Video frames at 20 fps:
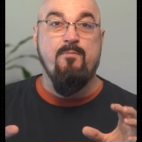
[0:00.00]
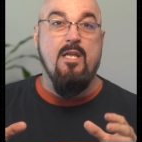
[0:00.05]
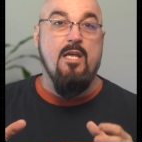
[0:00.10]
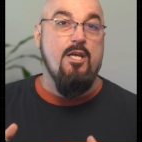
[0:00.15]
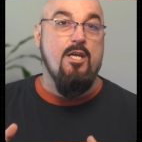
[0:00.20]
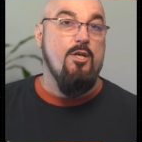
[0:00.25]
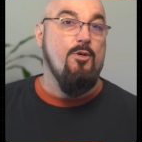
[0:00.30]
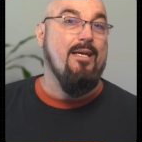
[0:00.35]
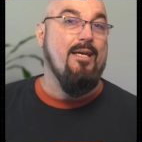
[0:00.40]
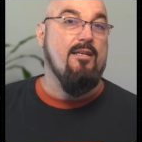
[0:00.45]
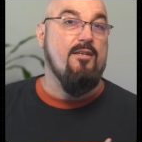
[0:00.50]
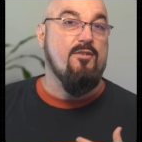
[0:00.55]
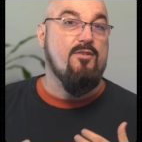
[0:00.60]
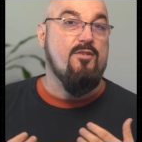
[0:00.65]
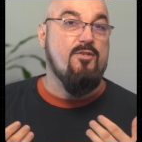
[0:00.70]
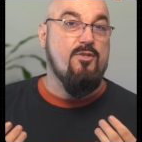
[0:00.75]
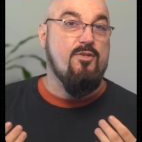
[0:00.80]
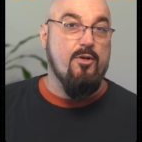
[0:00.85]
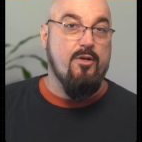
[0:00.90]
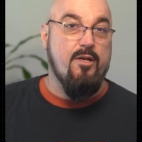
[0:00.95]
You get
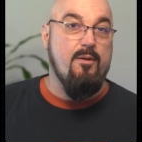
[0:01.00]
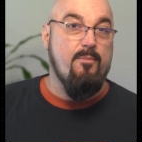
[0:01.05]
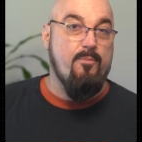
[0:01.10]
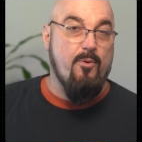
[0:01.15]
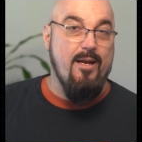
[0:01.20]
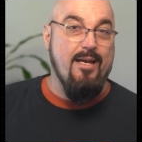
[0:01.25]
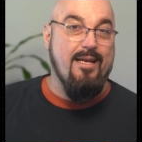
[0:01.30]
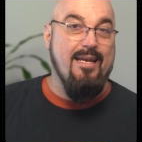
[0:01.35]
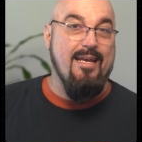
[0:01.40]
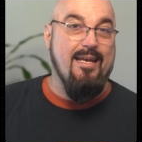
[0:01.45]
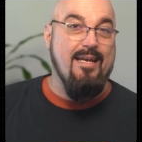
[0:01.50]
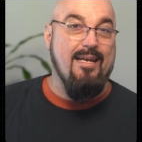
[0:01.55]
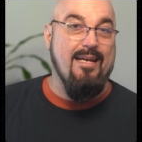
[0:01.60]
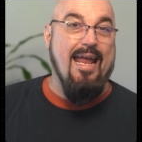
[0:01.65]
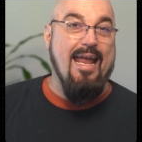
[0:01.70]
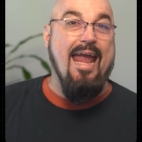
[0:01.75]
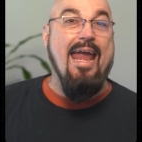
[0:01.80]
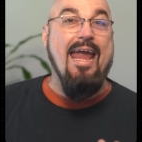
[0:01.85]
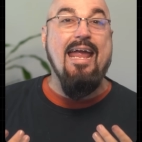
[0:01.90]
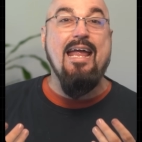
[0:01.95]
circuit breaking
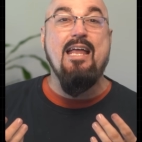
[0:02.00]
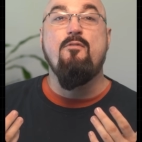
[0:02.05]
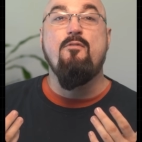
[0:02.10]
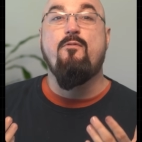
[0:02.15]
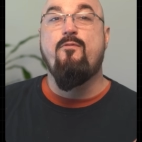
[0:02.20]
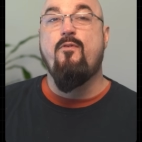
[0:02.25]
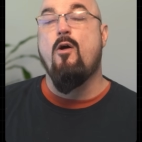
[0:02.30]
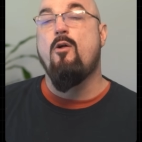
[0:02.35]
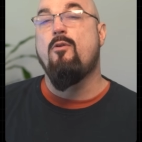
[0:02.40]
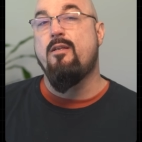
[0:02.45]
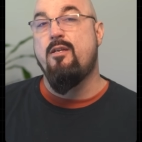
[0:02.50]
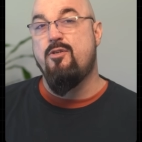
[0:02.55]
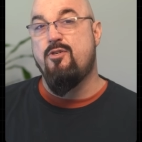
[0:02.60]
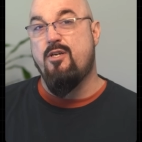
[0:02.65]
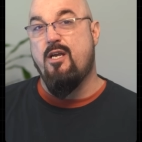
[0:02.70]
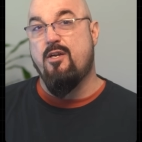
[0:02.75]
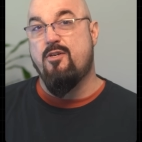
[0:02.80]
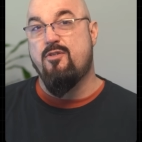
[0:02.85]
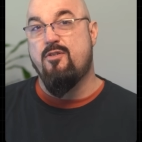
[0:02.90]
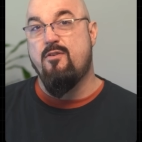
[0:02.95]
and fault
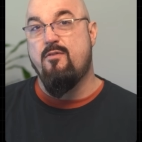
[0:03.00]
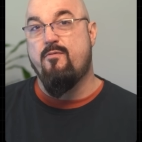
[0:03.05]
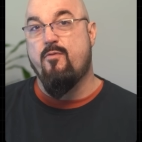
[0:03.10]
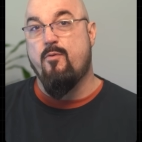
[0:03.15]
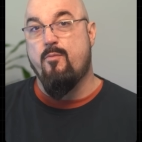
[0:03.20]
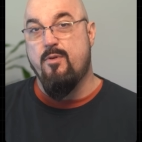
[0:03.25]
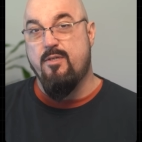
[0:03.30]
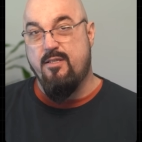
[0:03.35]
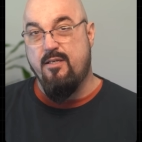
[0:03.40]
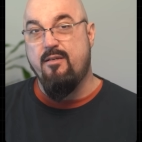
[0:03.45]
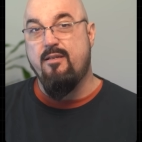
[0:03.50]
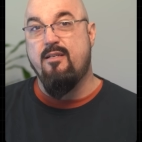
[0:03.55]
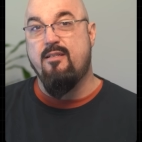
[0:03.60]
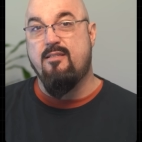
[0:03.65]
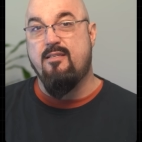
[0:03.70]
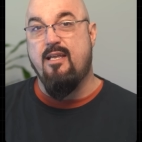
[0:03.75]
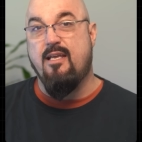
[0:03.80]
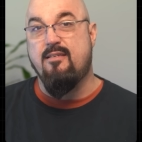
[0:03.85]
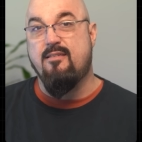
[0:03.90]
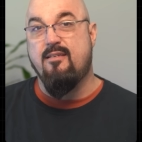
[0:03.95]
injection for resilience
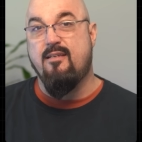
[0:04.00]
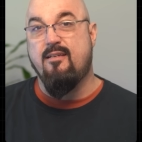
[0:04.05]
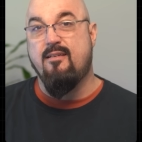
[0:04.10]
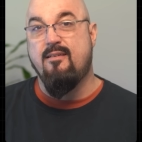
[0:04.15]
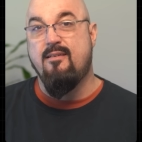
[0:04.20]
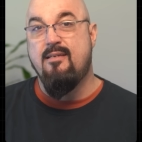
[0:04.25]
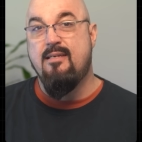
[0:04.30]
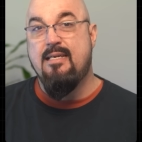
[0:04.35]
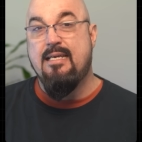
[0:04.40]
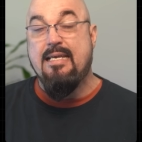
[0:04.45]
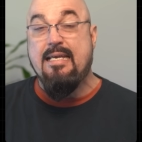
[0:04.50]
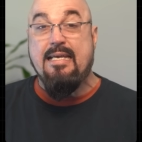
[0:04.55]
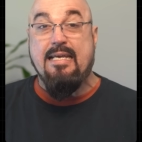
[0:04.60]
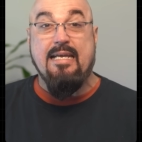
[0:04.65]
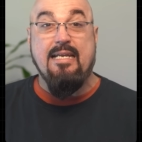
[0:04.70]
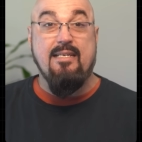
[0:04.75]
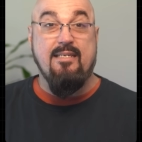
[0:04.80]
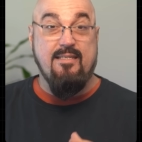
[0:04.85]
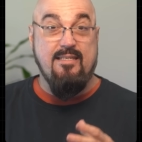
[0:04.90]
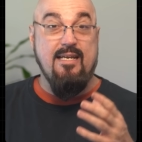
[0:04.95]
testing.
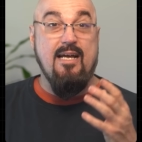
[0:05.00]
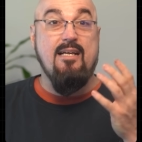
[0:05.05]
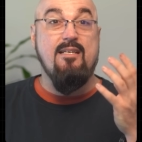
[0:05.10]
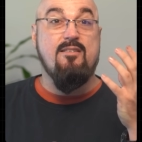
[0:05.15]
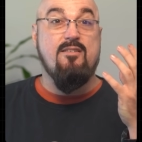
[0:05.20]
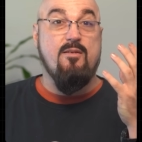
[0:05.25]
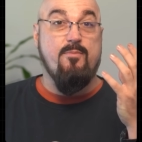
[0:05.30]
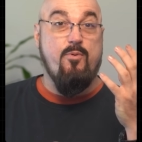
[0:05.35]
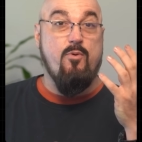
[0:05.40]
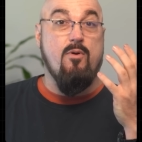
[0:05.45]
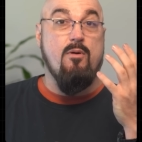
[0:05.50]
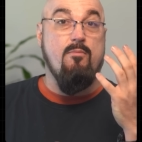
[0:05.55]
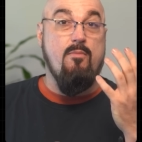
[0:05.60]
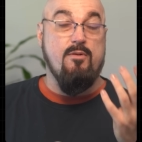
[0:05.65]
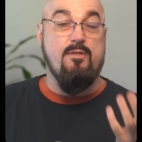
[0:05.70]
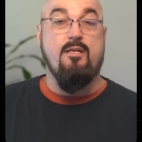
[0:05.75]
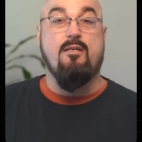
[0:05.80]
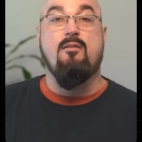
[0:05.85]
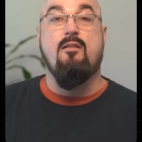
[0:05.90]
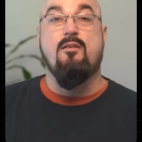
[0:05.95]
It does support
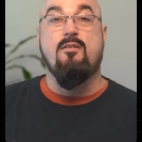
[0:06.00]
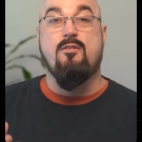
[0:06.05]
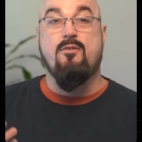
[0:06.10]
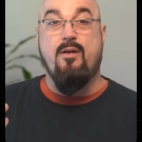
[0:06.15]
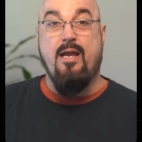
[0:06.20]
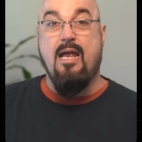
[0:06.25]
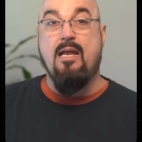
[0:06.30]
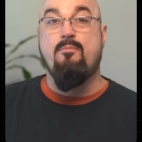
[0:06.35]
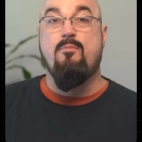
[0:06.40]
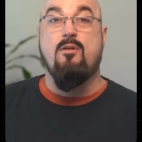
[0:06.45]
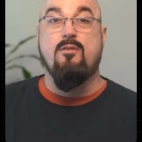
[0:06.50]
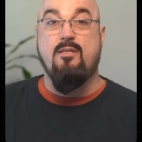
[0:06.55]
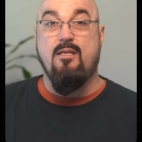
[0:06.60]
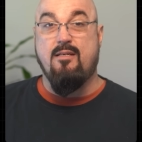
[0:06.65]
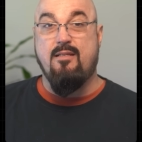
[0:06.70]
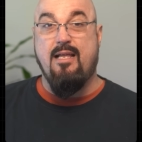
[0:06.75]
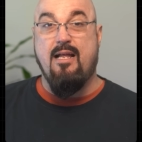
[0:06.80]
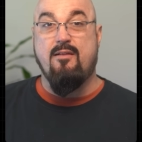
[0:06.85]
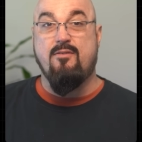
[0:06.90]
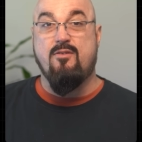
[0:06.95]
multi-cluster and
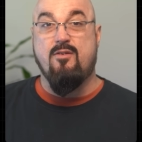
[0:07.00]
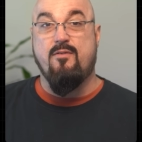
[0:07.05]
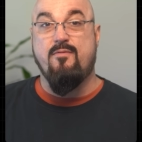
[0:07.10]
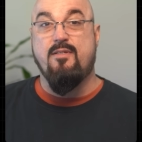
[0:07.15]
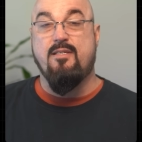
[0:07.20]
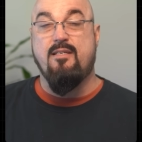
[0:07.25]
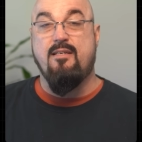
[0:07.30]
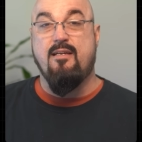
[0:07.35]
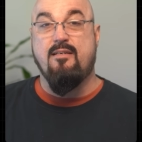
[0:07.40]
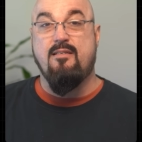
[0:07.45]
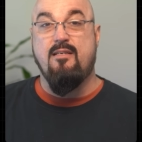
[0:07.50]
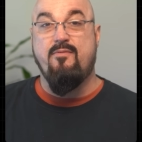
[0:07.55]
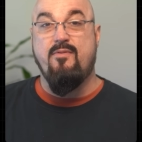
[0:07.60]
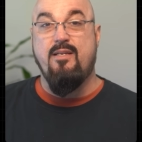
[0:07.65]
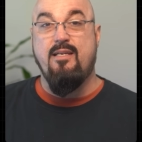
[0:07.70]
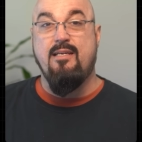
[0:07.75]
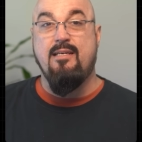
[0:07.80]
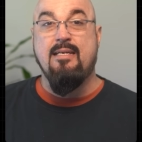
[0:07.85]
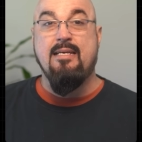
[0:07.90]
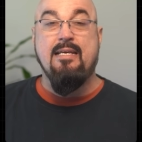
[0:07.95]
multi-cloud service
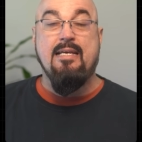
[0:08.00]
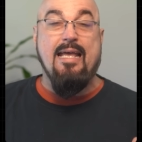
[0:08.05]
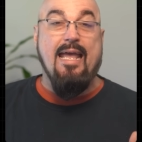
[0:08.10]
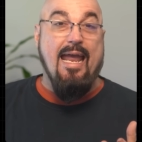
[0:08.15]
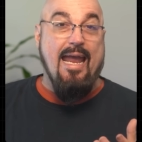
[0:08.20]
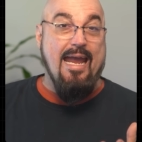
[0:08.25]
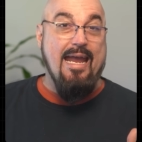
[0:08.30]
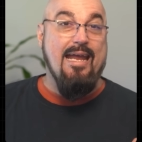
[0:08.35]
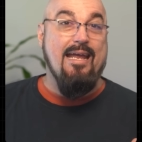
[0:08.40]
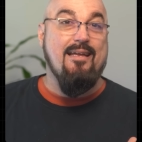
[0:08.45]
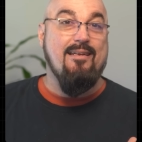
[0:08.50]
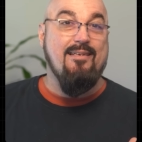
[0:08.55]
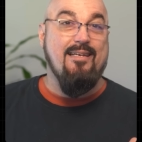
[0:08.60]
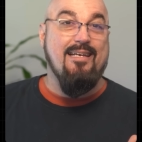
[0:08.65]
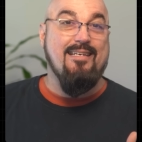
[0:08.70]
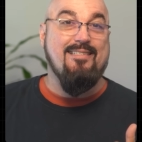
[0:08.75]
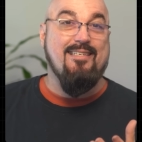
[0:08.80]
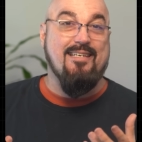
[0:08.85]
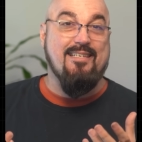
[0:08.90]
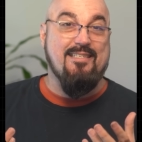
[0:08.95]
connectivity, and
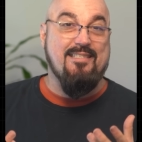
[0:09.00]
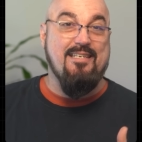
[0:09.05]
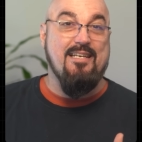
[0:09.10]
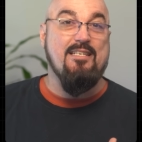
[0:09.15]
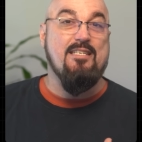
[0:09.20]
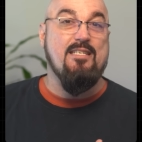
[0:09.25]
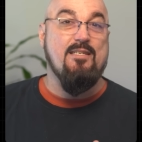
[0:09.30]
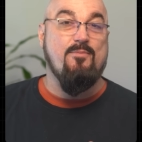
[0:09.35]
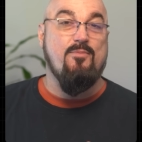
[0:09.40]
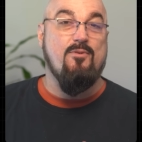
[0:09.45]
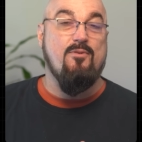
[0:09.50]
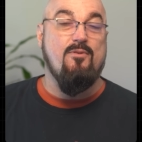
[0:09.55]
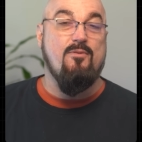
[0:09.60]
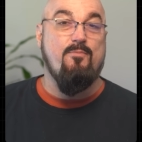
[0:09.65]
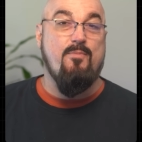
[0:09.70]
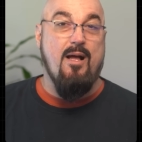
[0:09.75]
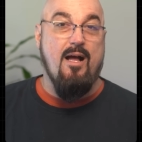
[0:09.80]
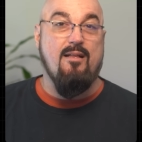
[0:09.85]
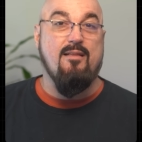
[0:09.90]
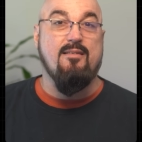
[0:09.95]
its extensible
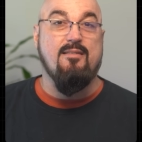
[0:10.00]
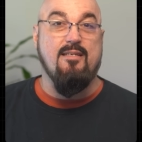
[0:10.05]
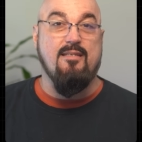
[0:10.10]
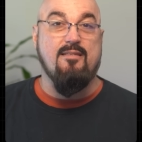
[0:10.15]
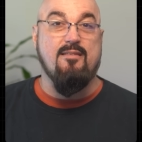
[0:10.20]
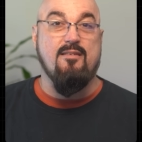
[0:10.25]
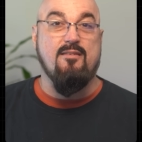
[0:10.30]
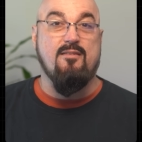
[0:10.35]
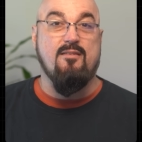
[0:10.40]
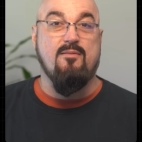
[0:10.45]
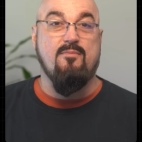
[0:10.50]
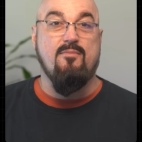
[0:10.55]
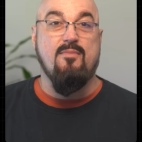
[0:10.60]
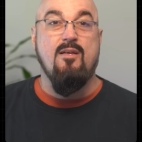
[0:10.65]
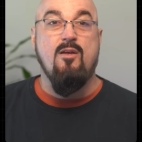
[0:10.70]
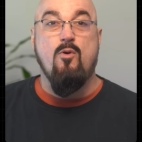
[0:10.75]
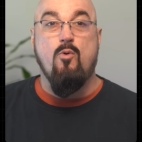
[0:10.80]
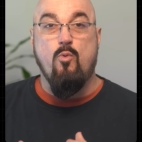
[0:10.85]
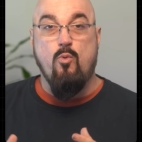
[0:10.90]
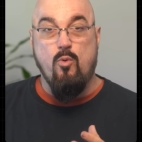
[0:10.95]
policy system
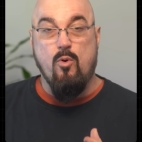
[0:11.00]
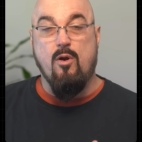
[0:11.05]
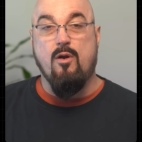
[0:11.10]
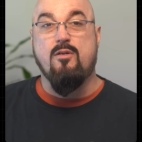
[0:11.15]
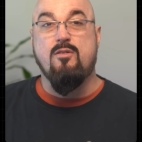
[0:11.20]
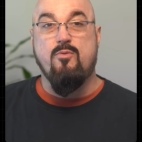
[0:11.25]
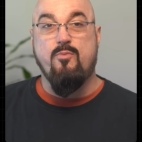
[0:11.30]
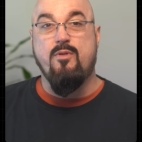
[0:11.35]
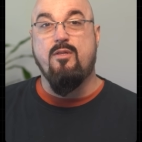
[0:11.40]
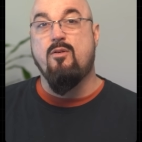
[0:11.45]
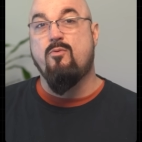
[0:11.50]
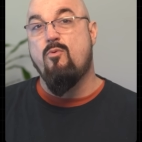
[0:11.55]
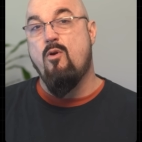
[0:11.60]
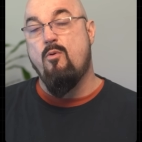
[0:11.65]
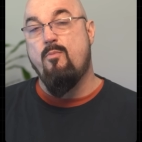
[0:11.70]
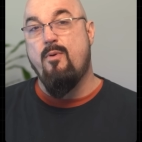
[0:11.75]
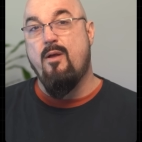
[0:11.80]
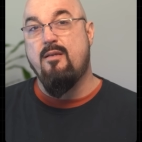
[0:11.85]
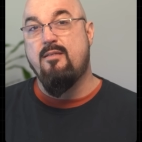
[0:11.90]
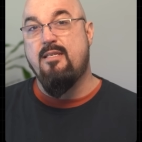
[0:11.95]
works with the
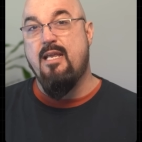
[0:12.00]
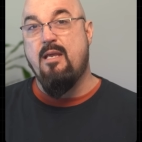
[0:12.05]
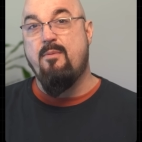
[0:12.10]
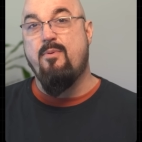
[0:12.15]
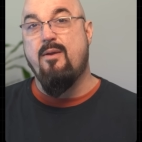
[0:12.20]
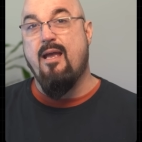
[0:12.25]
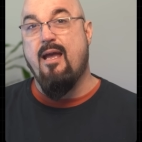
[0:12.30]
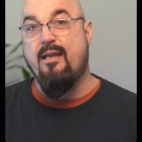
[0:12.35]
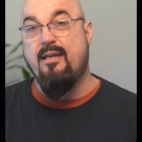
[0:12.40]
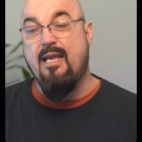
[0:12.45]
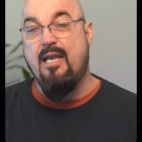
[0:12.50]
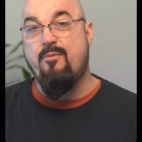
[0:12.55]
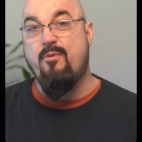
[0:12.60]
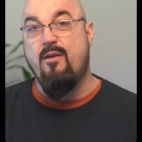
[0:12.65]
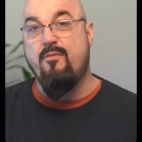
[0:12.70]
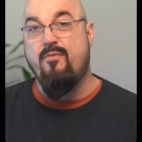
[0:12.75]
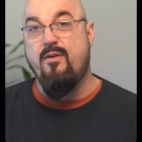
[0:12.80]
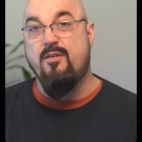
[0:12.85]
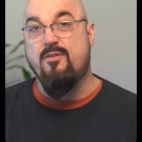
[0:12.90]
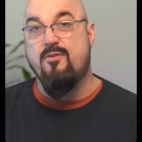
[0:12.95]
robust API gateway
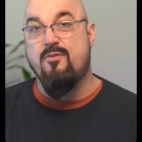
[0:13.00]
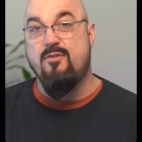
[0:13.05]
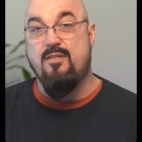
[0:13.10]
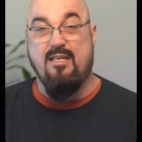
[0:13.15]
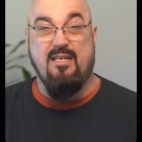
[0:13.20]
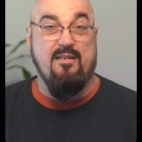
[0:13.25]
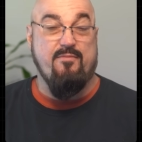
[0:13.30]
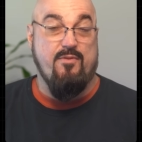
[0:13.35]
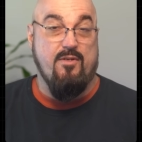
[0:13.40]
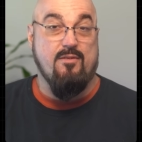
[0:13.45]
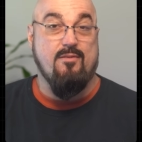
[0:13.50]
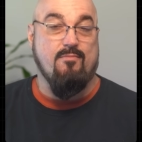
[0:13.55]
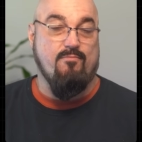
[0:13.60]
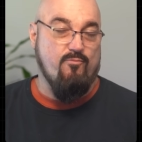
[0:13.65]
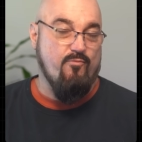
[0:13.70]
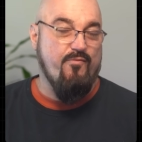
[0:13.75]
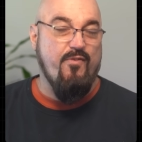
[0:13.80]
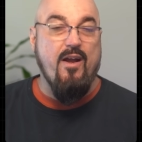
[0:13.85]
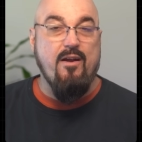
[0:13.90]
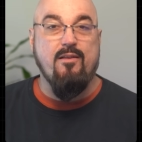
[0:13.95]
features that have just
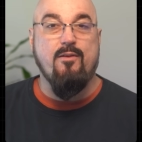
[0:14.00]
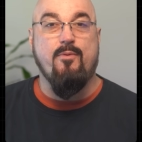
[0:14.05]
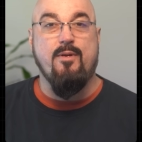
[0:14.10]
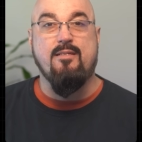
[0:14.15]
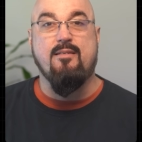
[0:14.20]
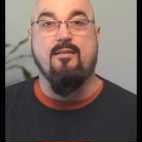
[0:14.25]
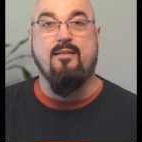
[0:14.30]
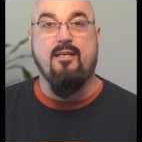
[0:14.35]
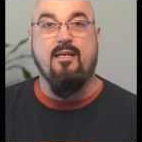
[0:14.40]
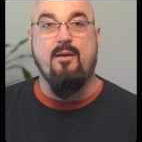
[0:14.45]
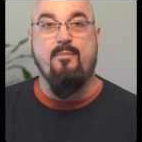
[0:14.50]
fairly recently come